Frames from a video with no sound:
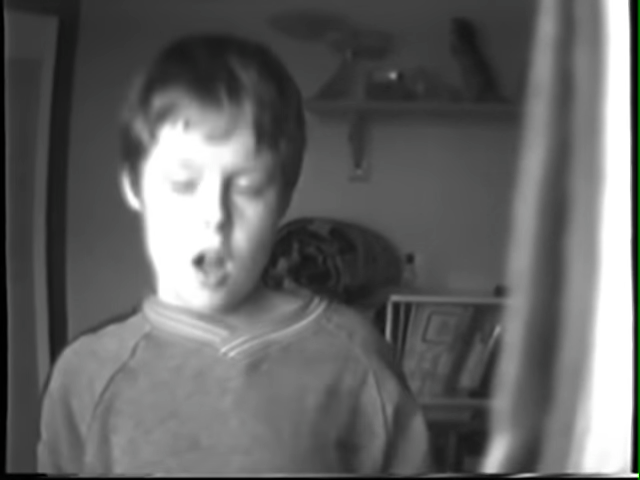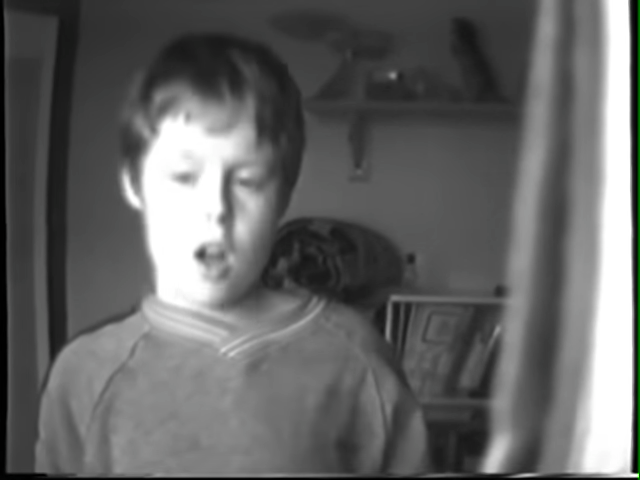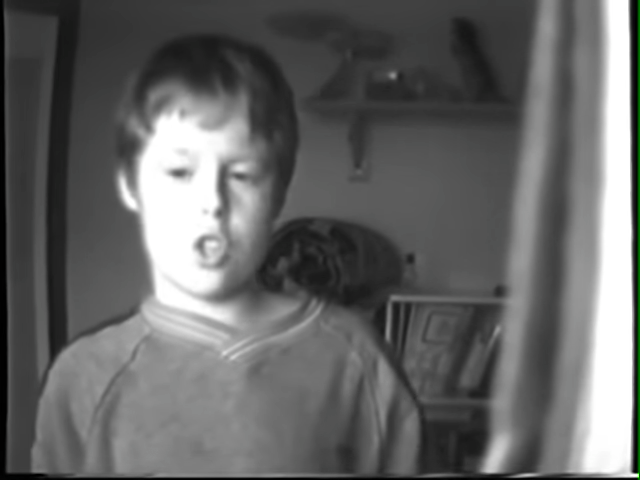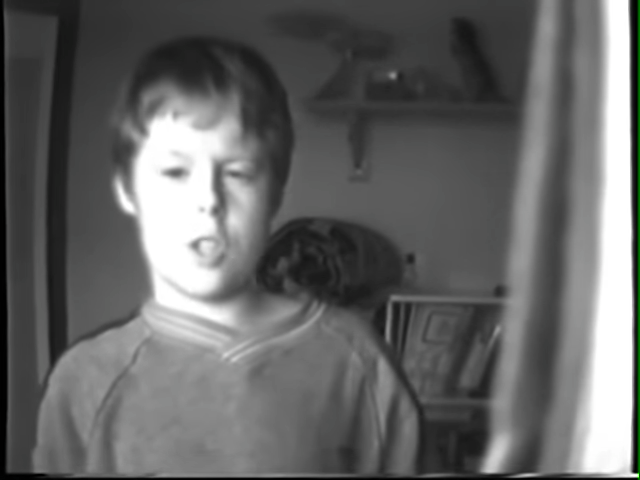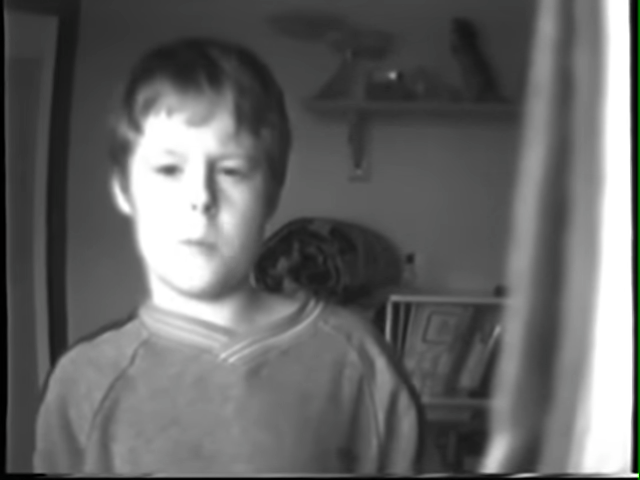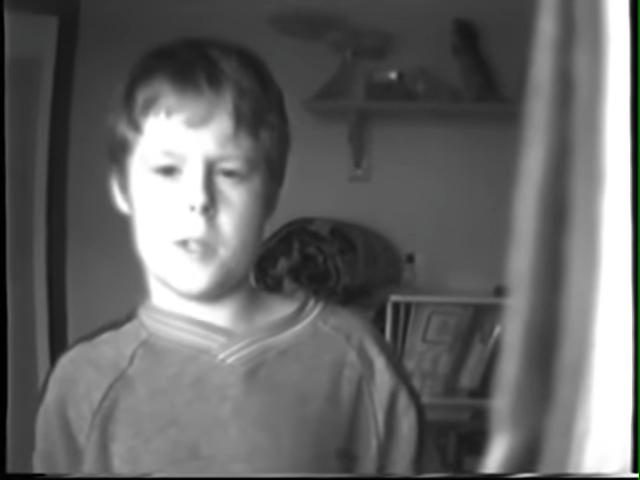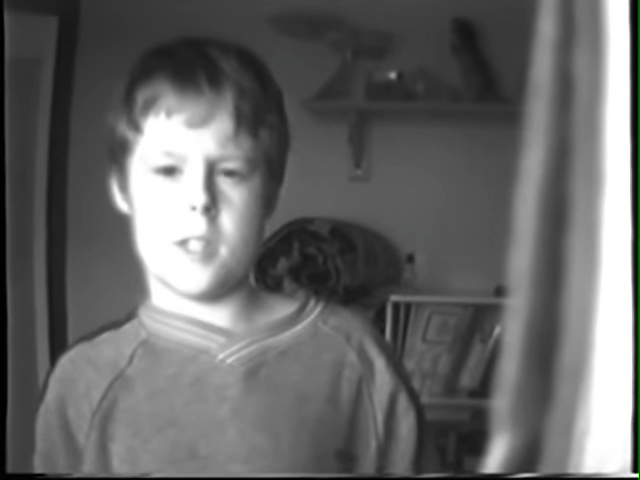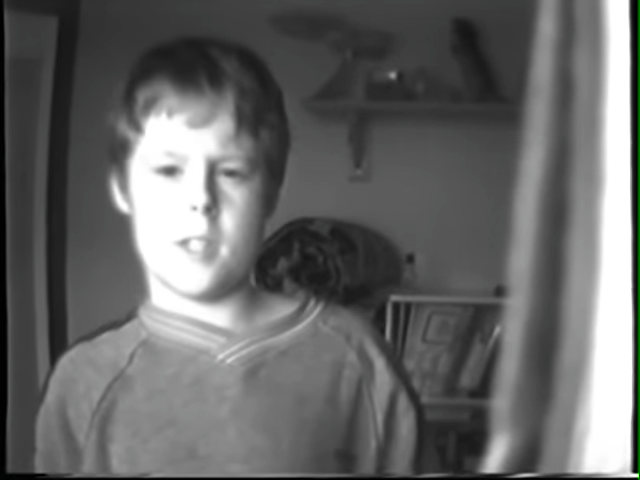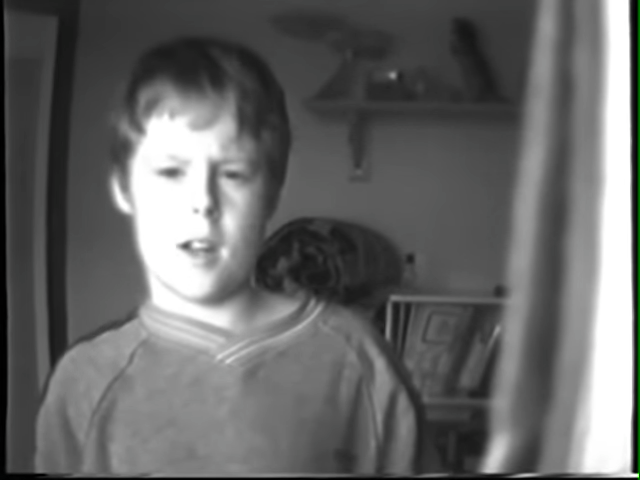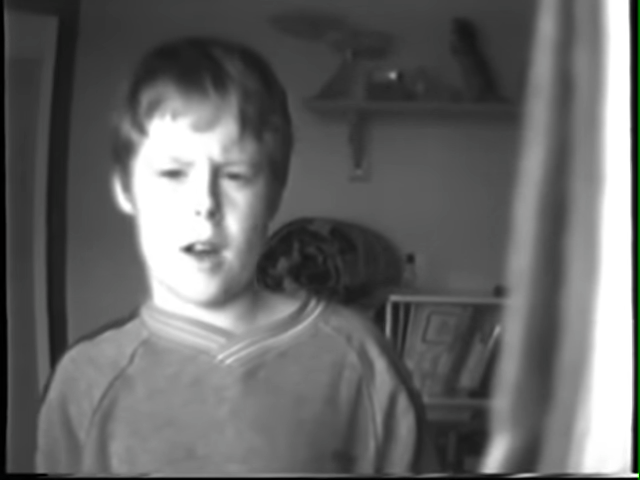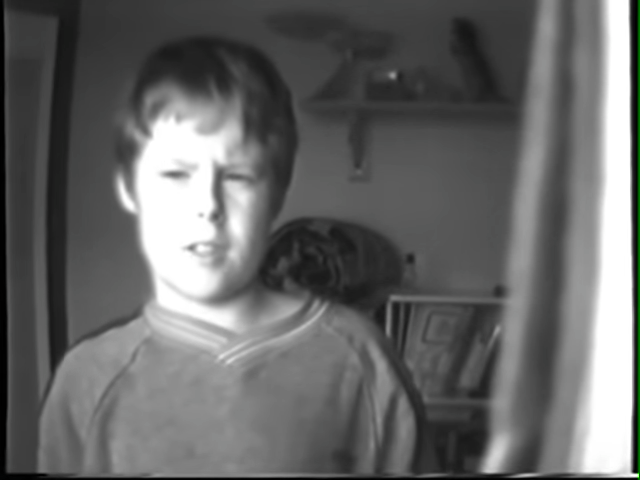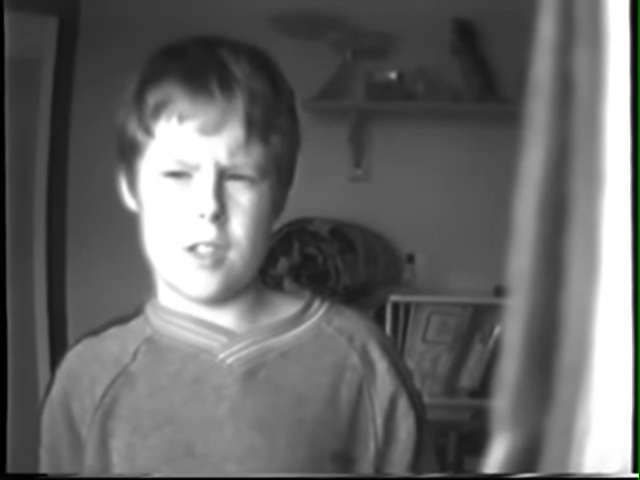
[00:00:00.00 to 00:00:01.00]

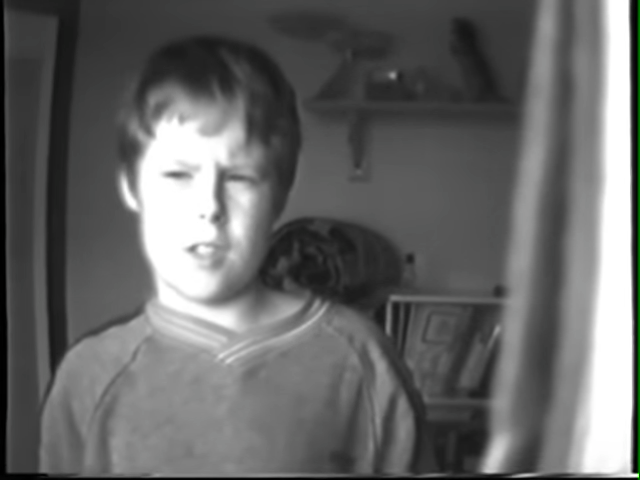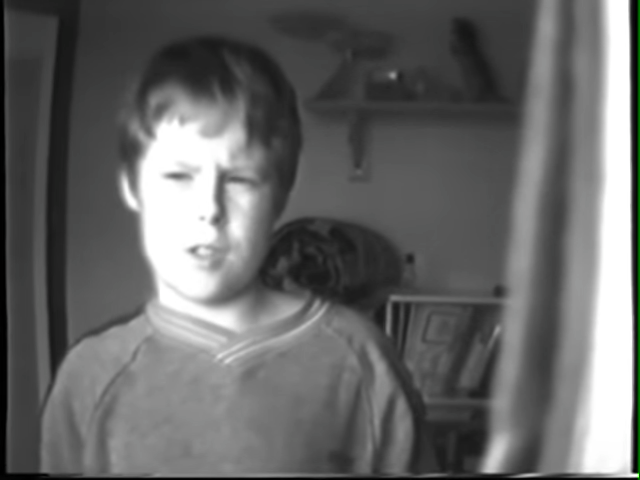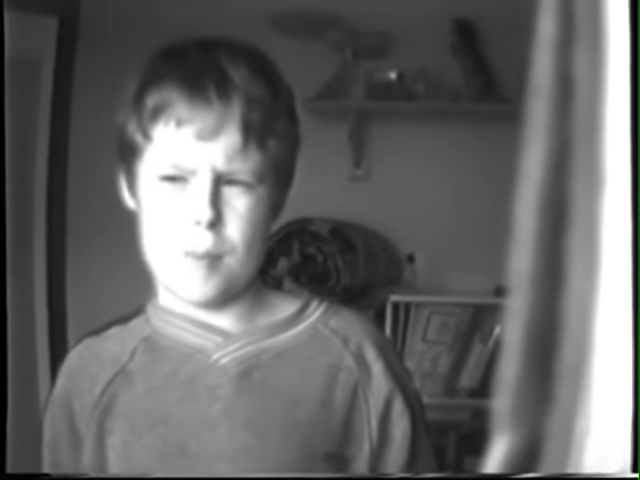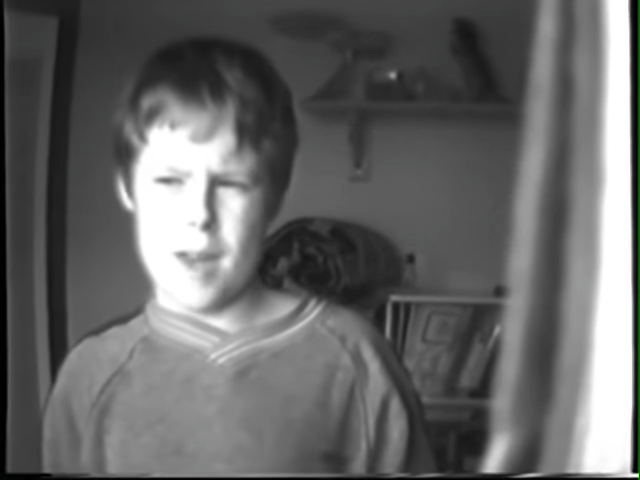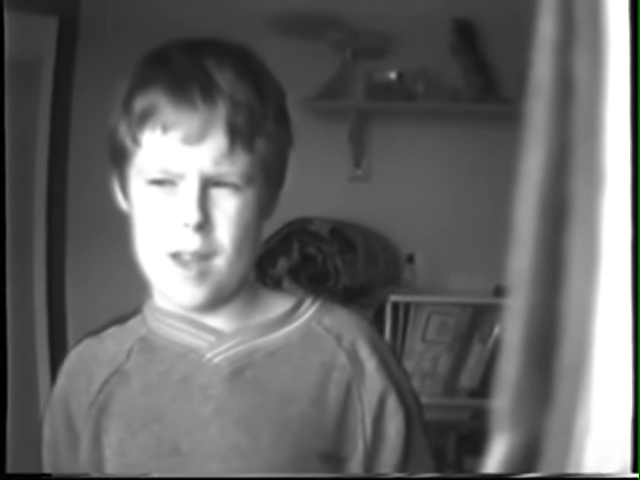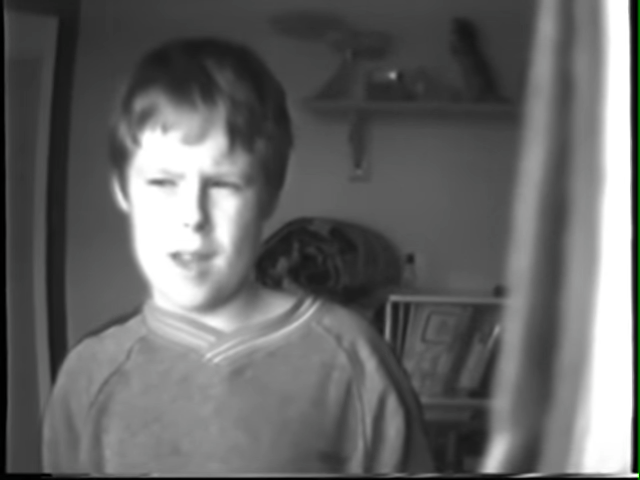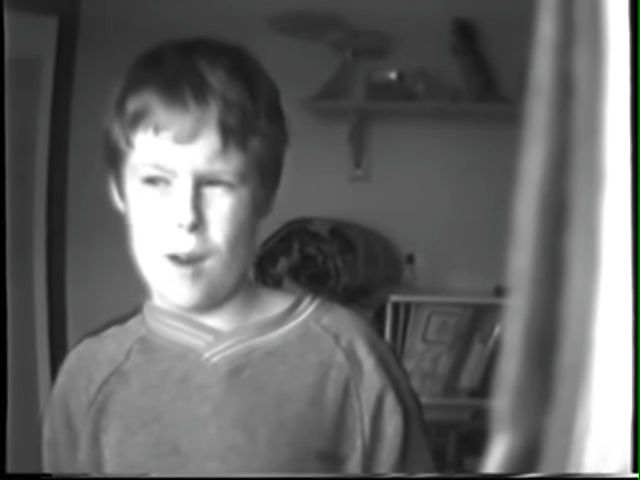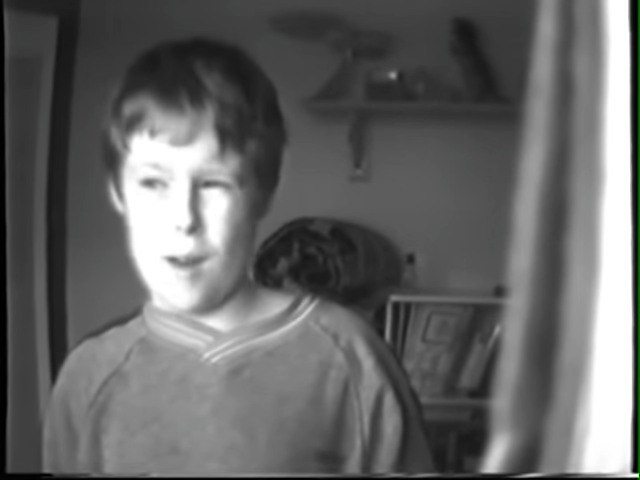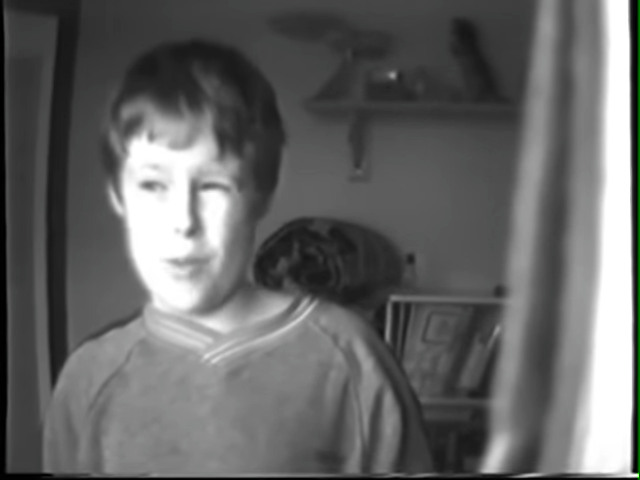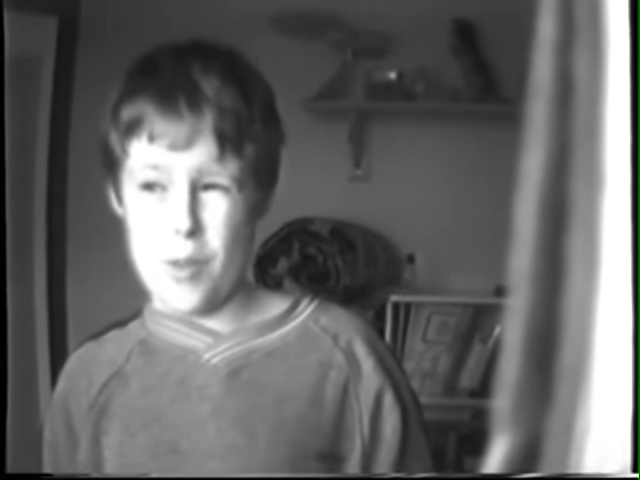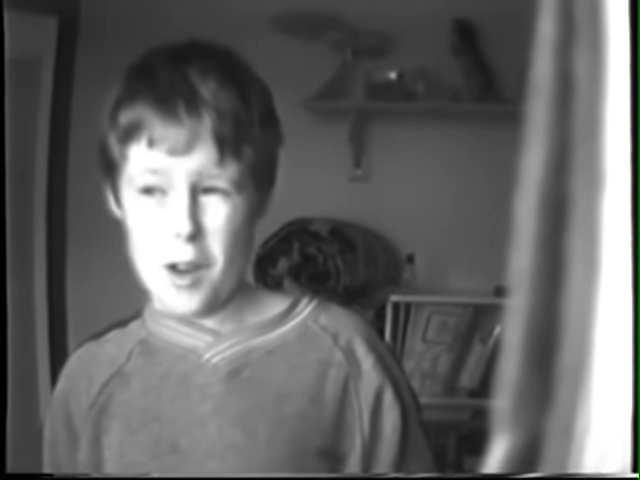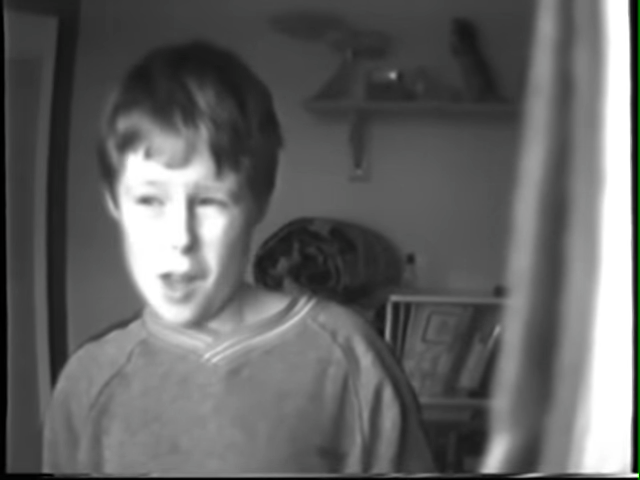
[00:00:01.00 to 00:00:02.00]
starship we started to make